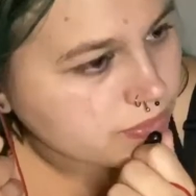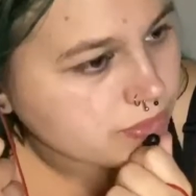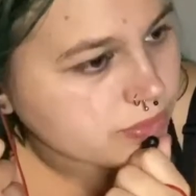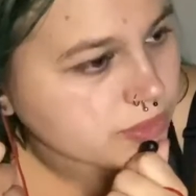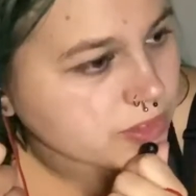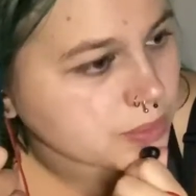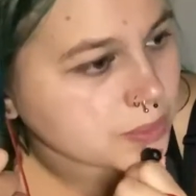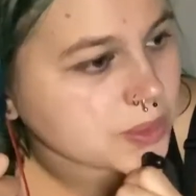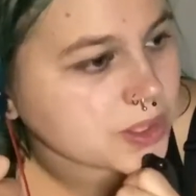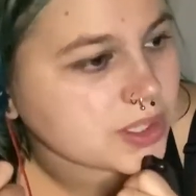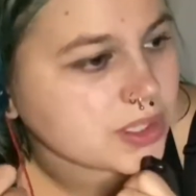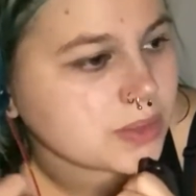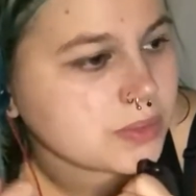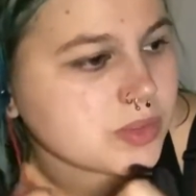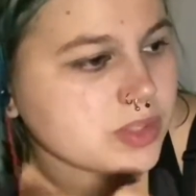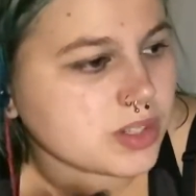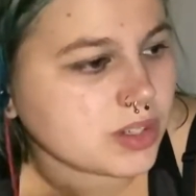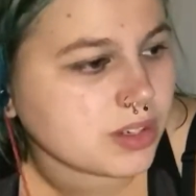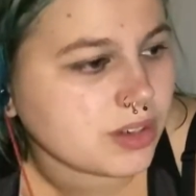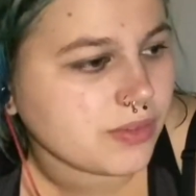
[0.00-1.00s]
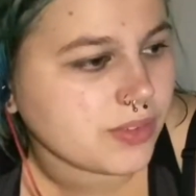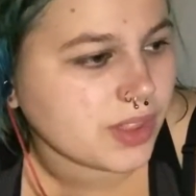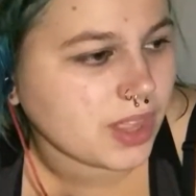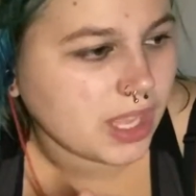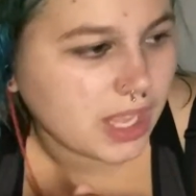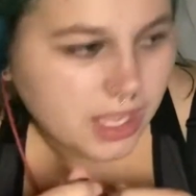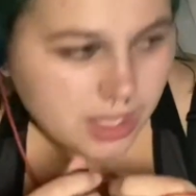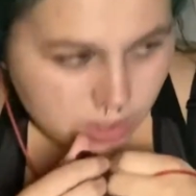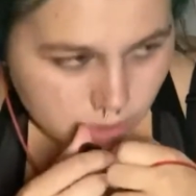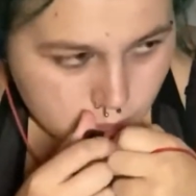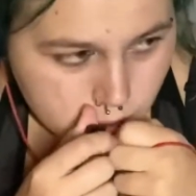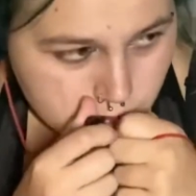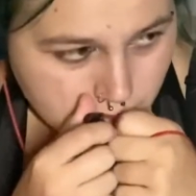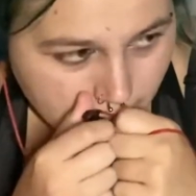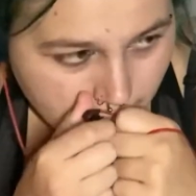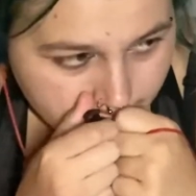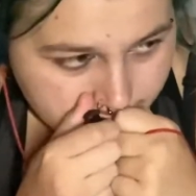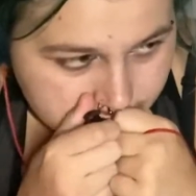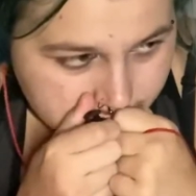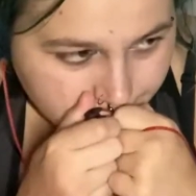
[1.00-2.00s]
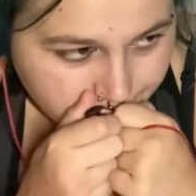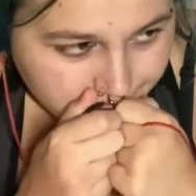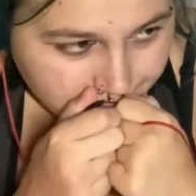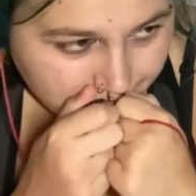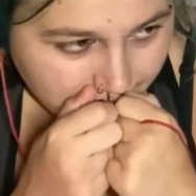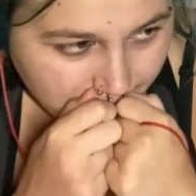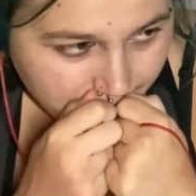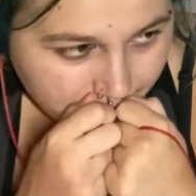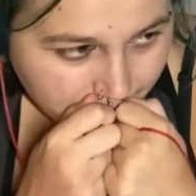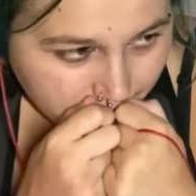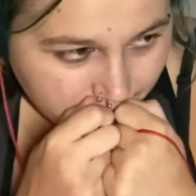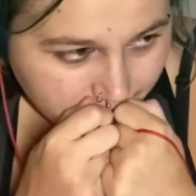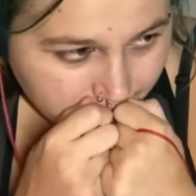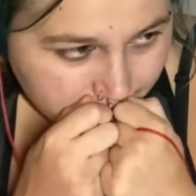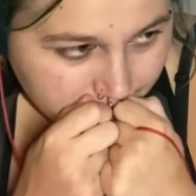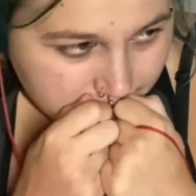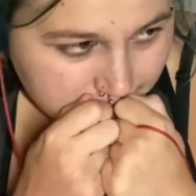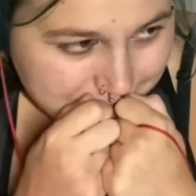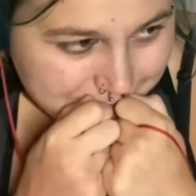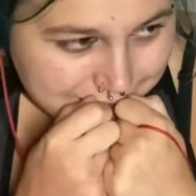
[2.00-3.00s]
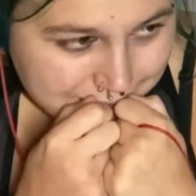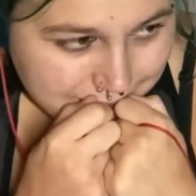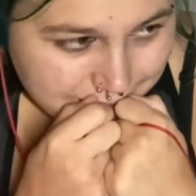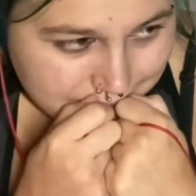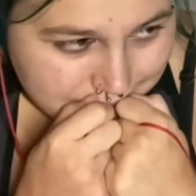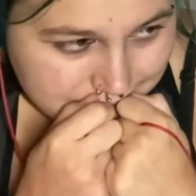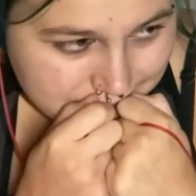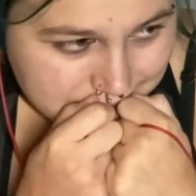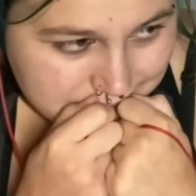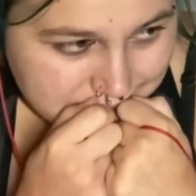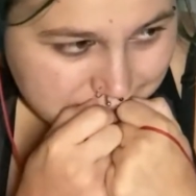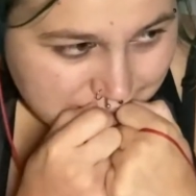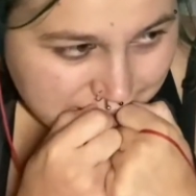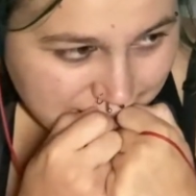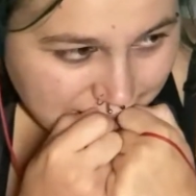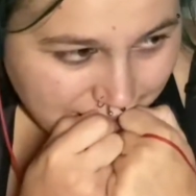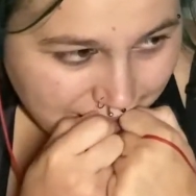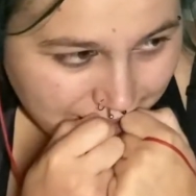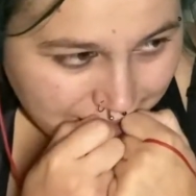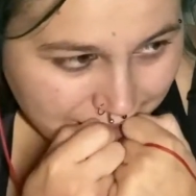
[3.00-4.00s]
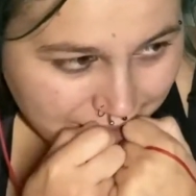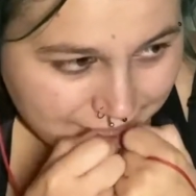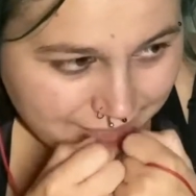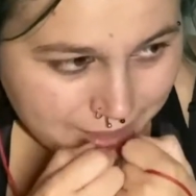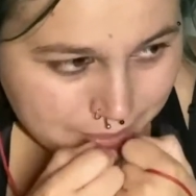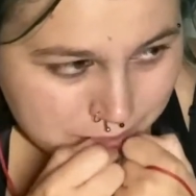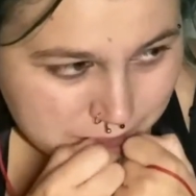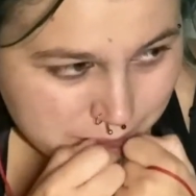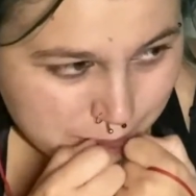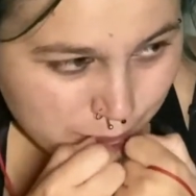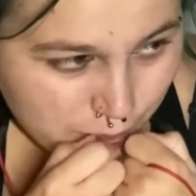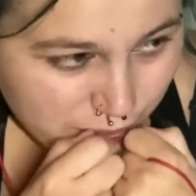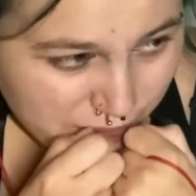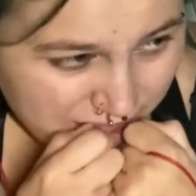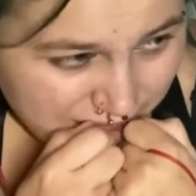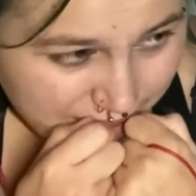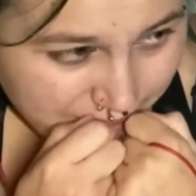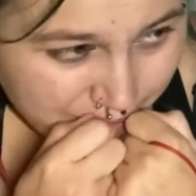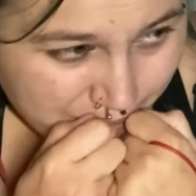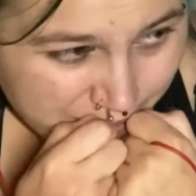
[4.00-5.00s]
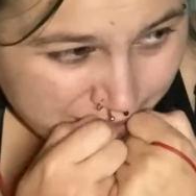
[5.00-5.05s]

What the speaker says: from her and I'm starting to feel like a huge asshole for not wanting them to move in.